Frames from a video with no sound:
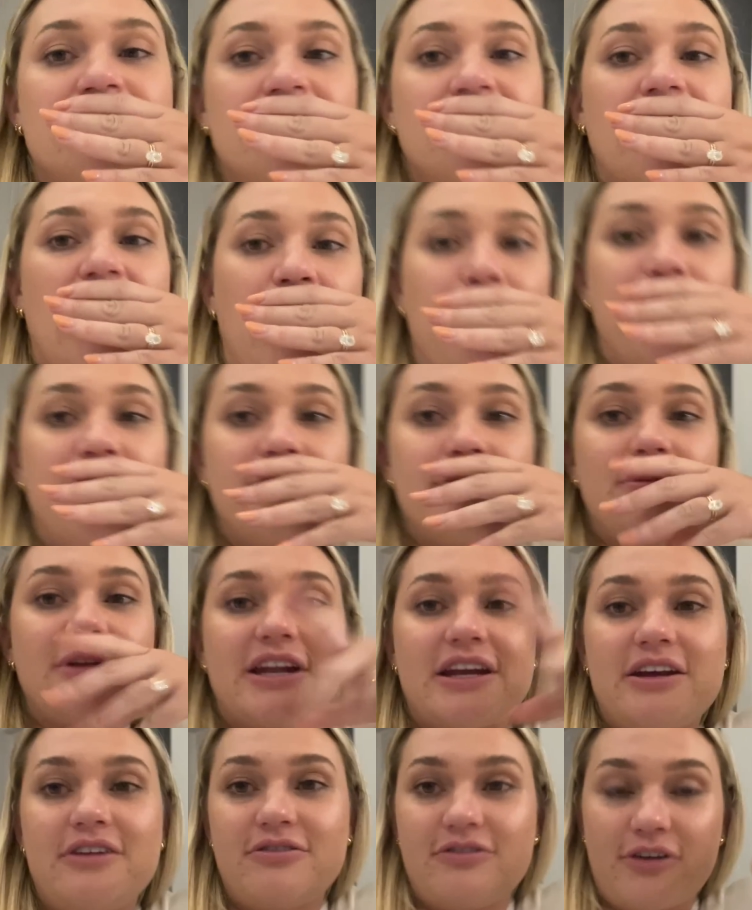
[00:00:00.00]
I'll put a
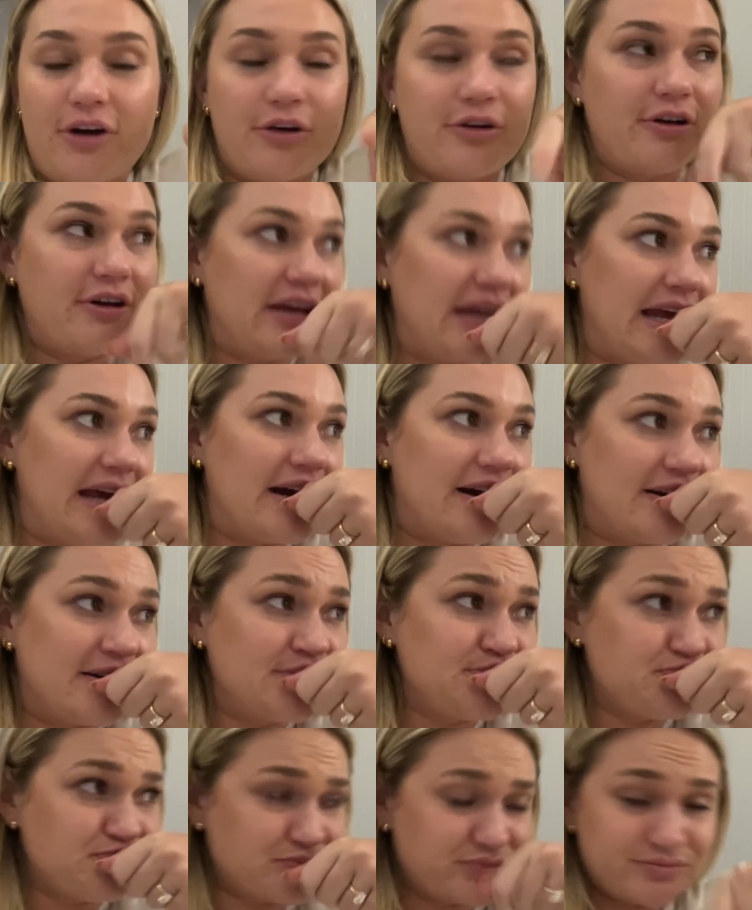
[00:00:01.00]
bloody photo here.
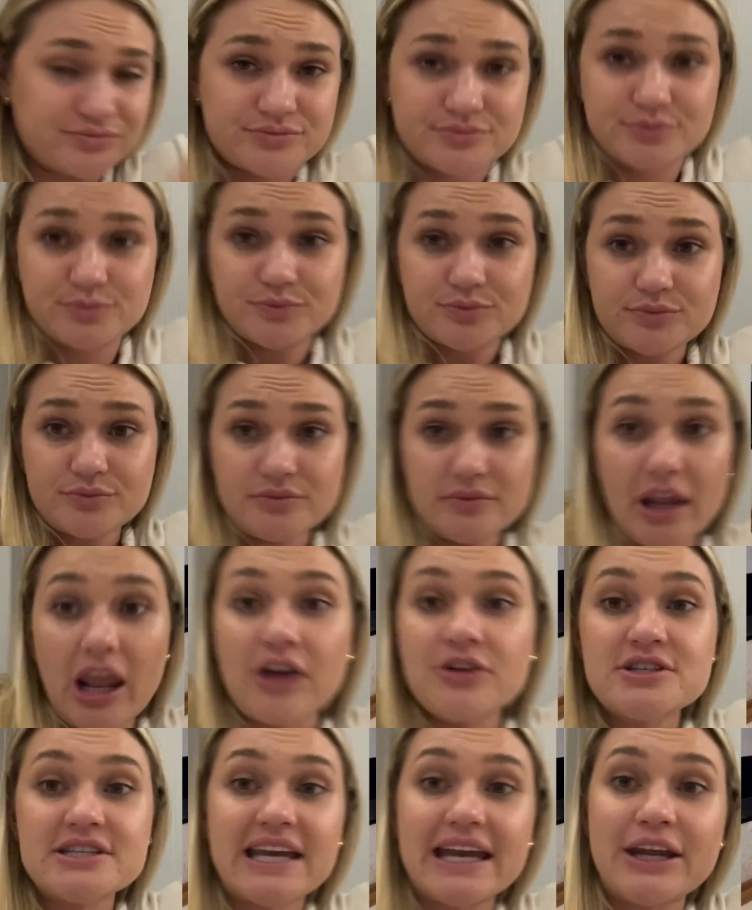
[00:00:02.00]
I
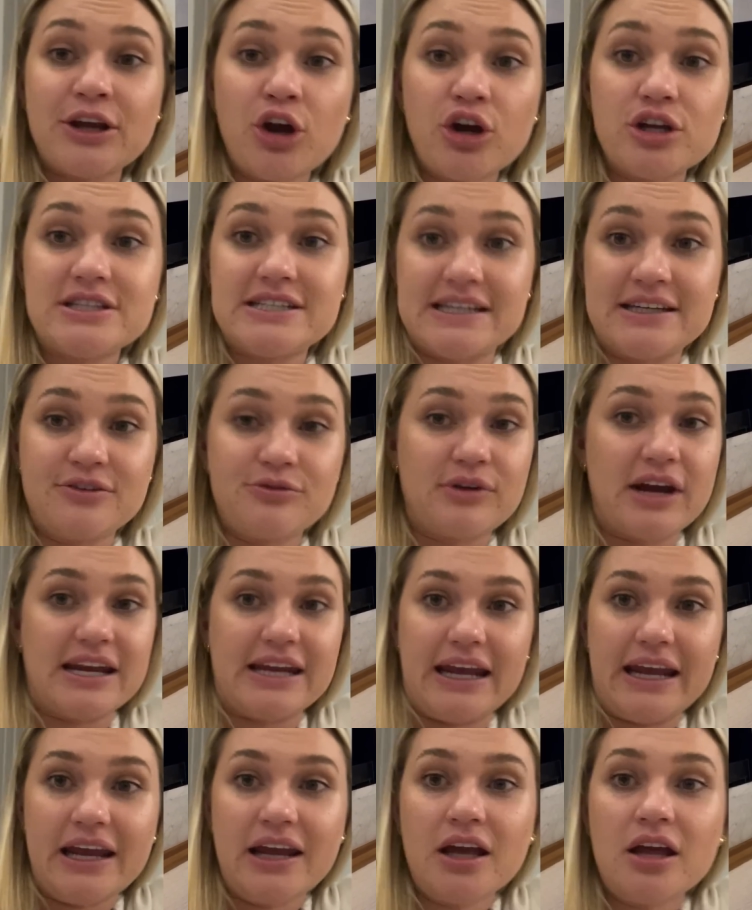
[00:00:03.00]
was getting her dinner
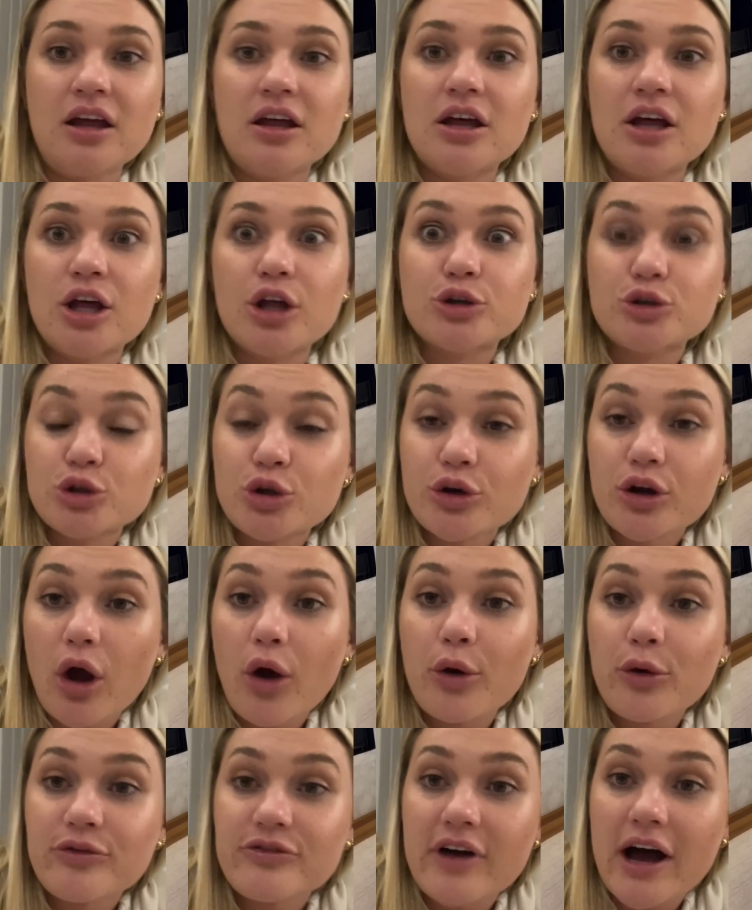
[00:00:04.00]
ready. Look
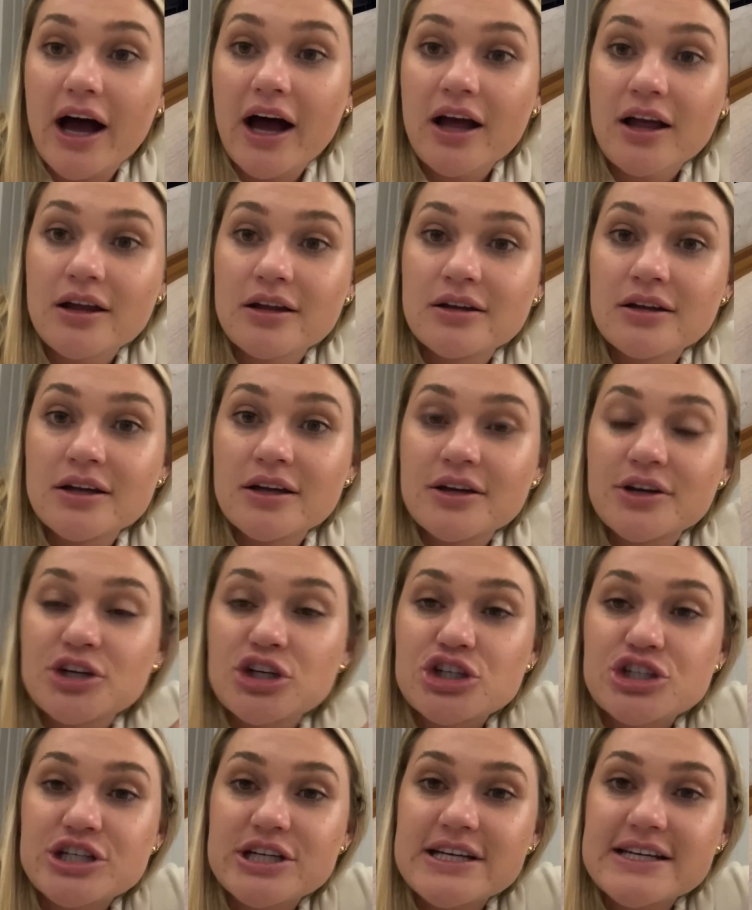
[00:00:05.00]
over.
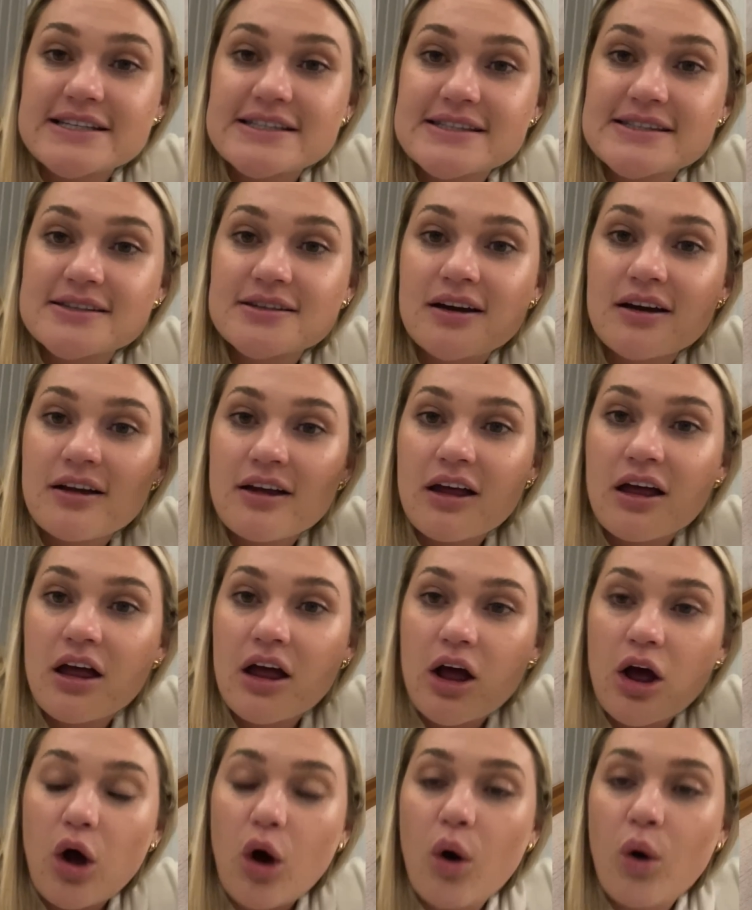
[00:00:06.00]
She's
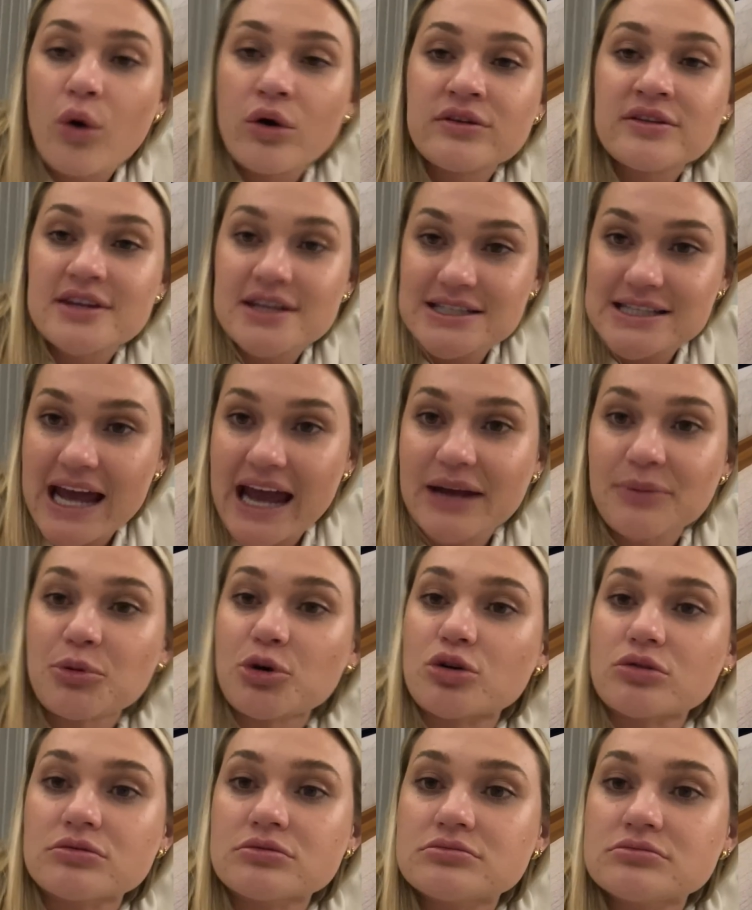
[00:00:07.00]
on the
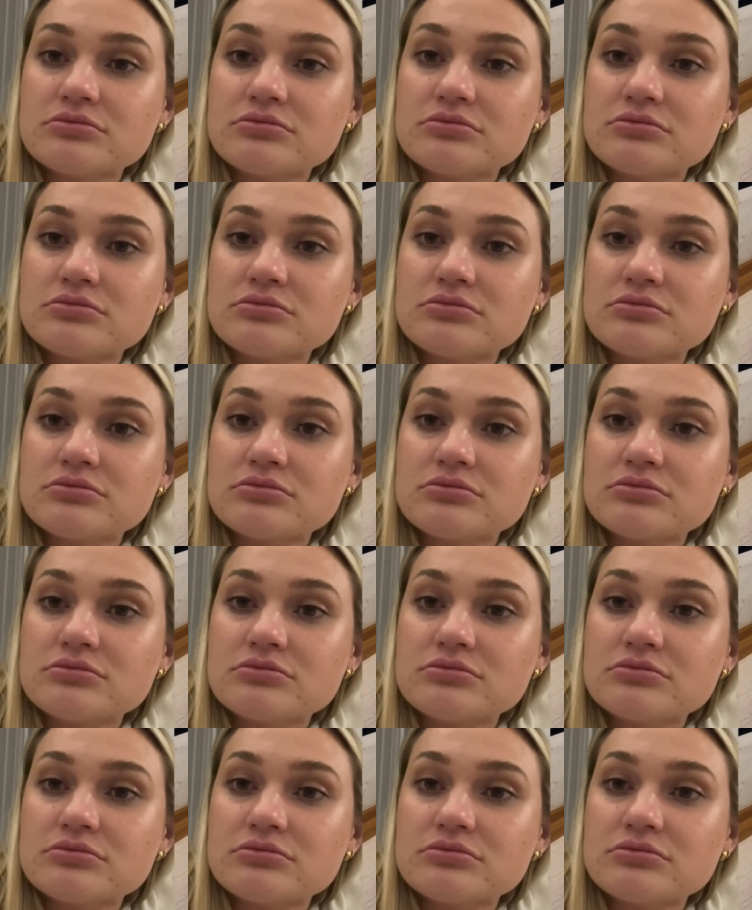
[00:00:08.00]
table.